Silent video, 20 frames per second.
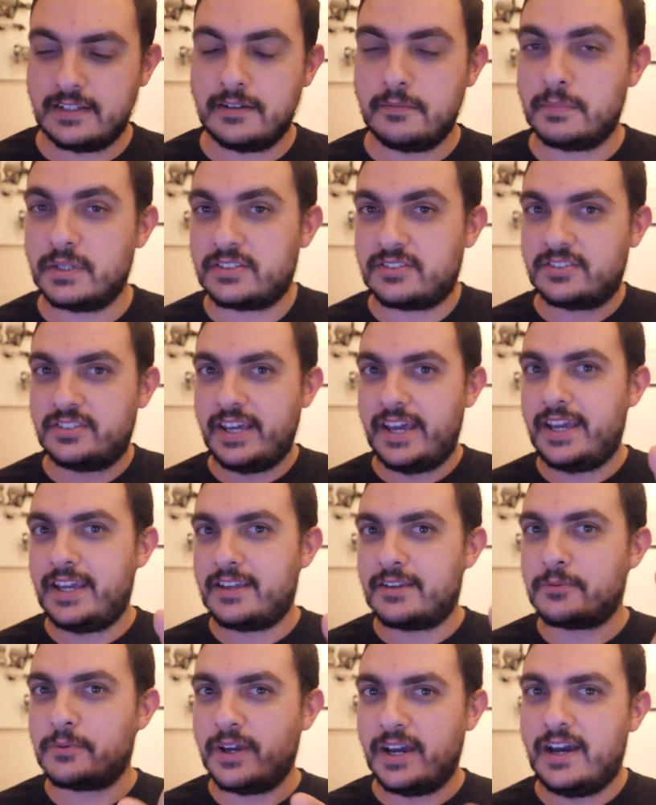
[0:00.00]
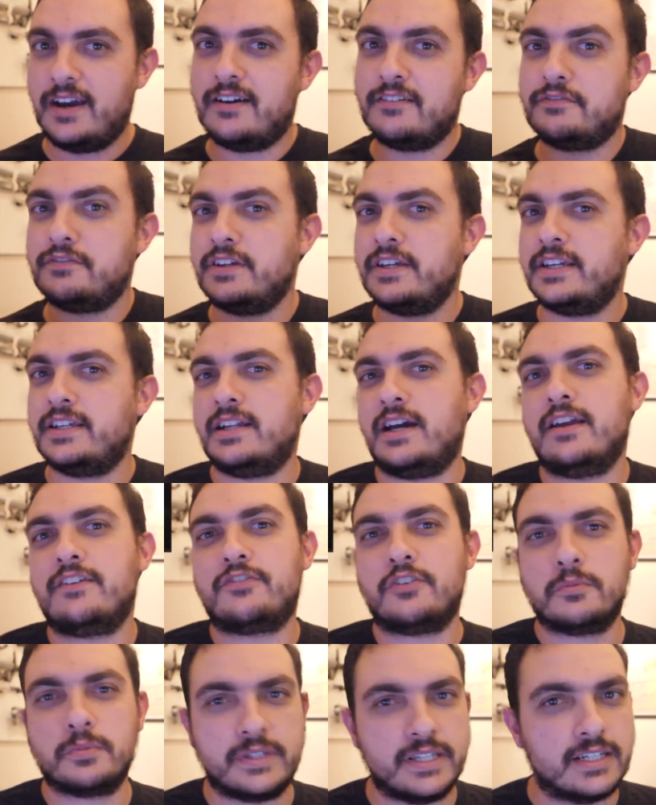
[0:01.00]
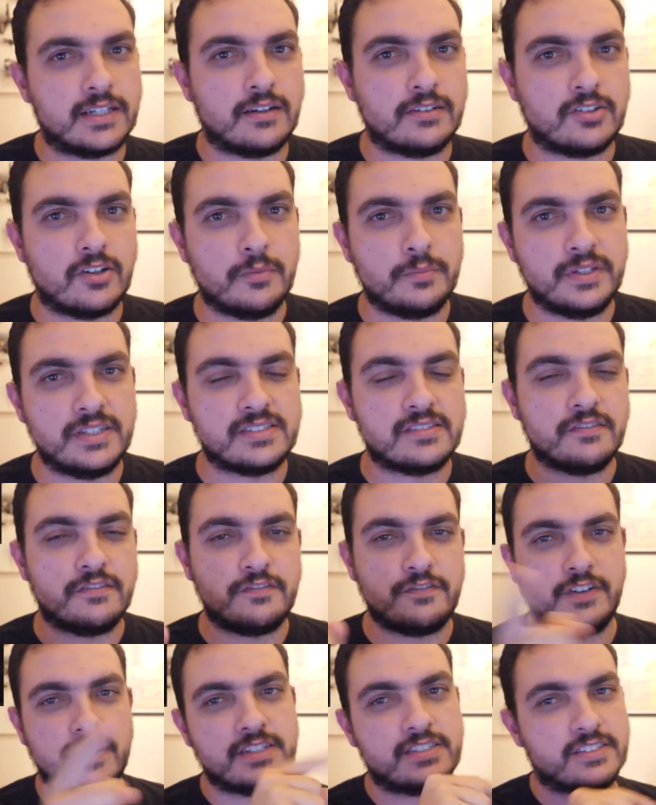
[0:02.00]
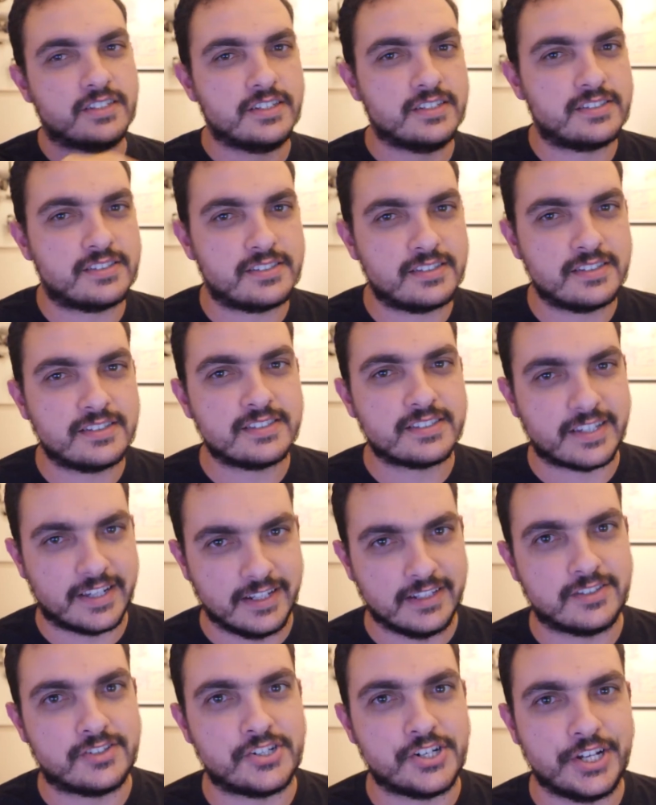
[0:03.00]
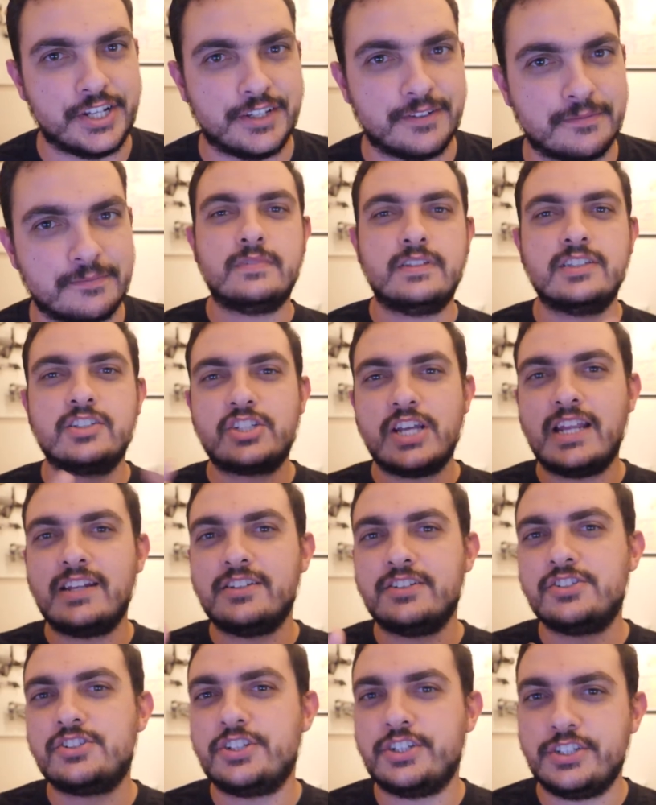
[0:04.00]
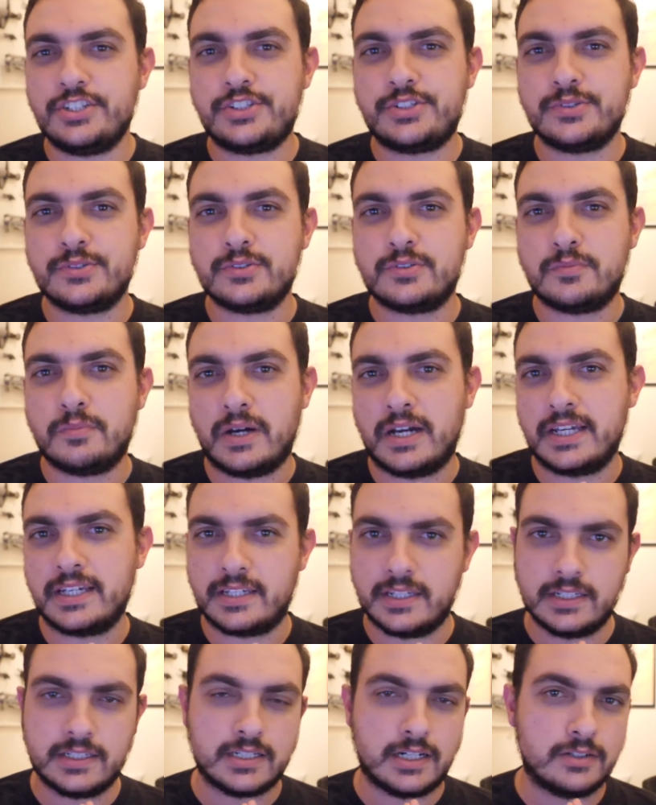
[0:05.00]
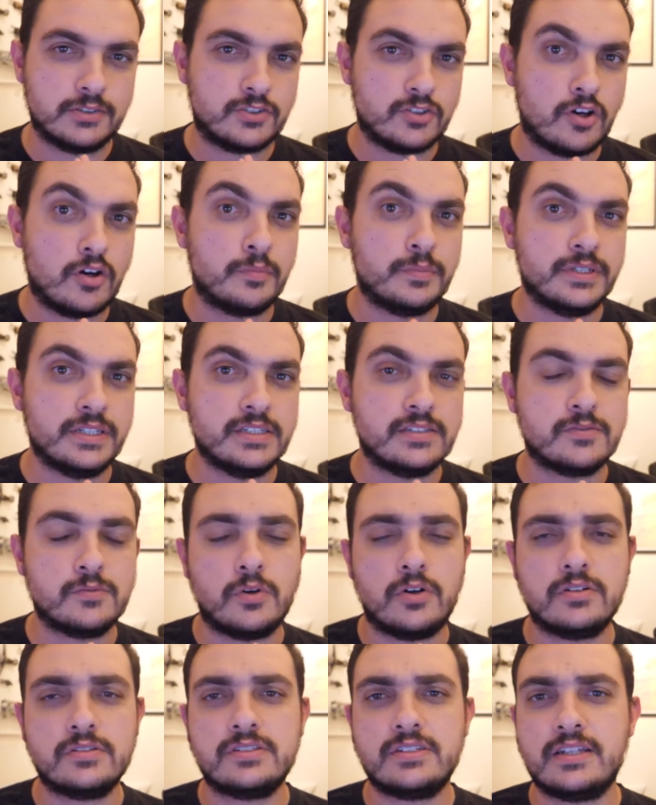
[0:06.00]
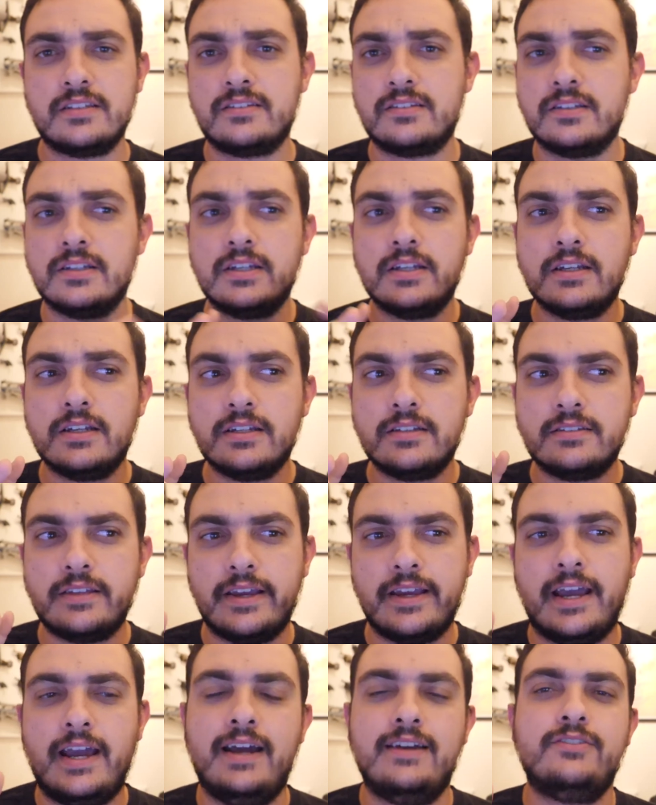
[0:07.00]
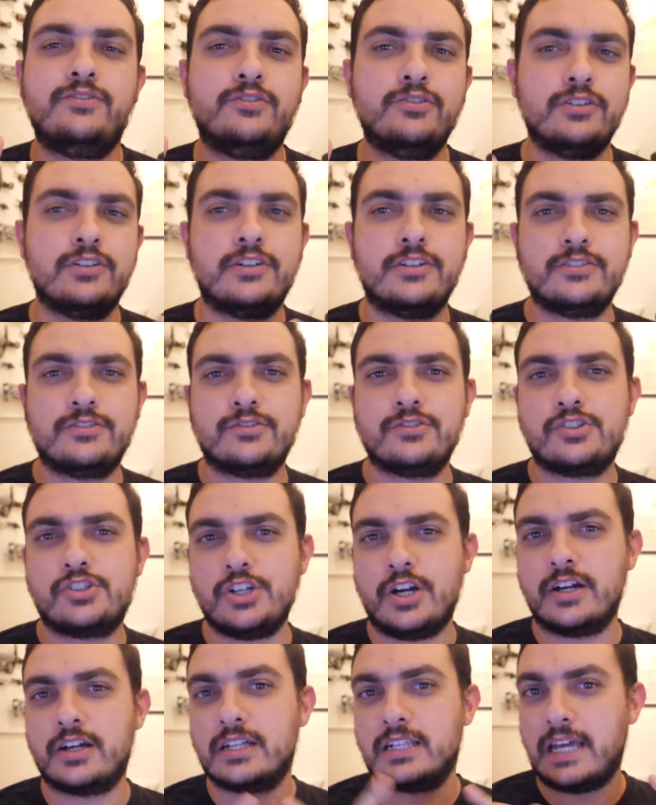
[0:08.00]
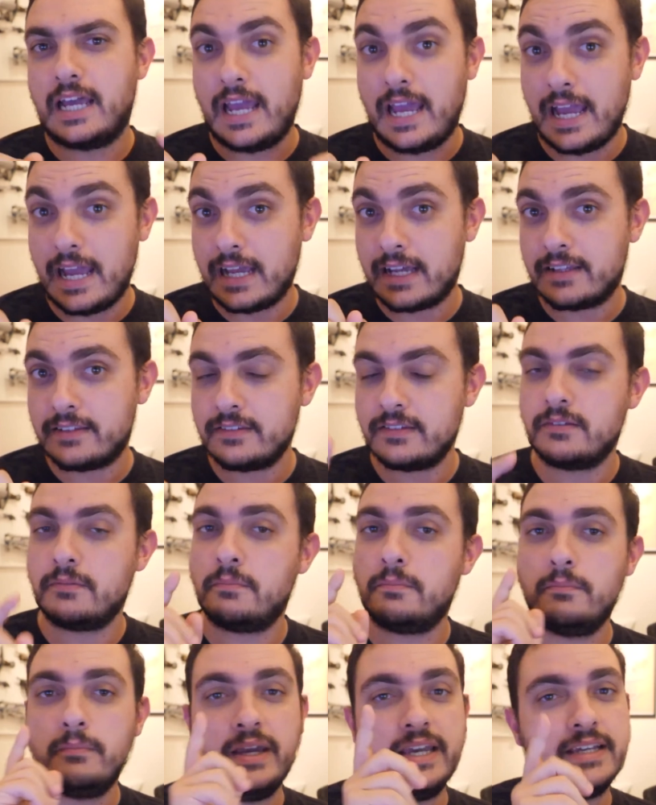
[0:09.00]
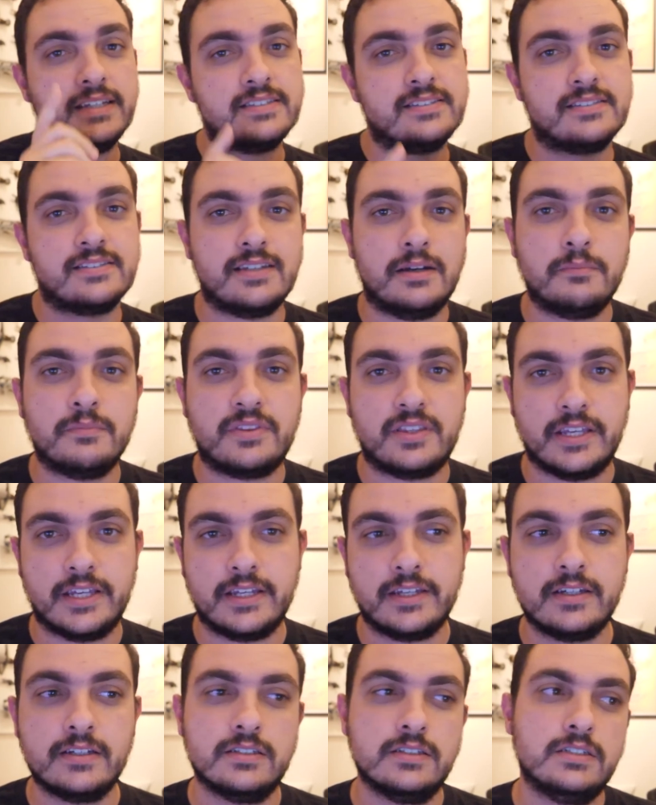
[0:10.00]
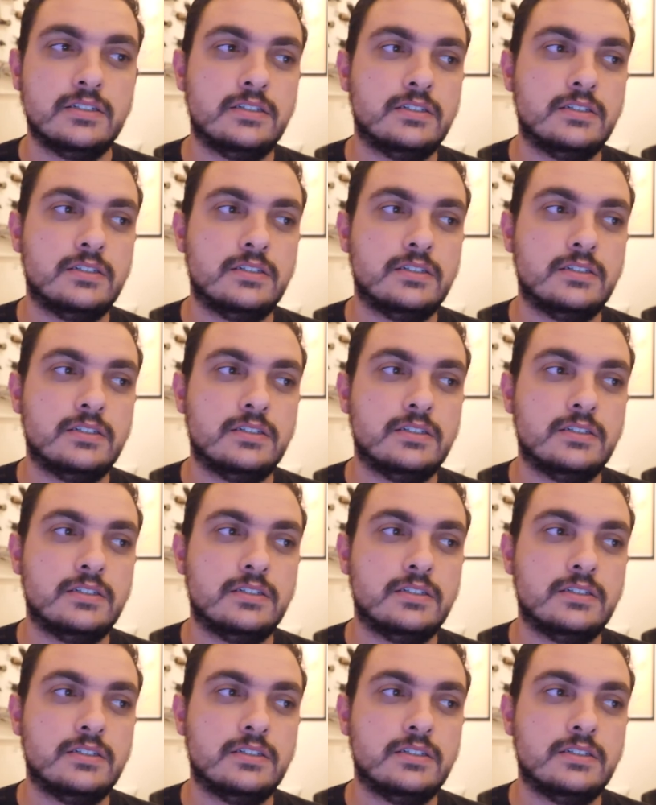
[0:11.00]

But today we have Eli from Geek Out Hobbies versus Skill Tree. The challenge issued by Geek Out Hobbies was that they had to learn to juggle and make something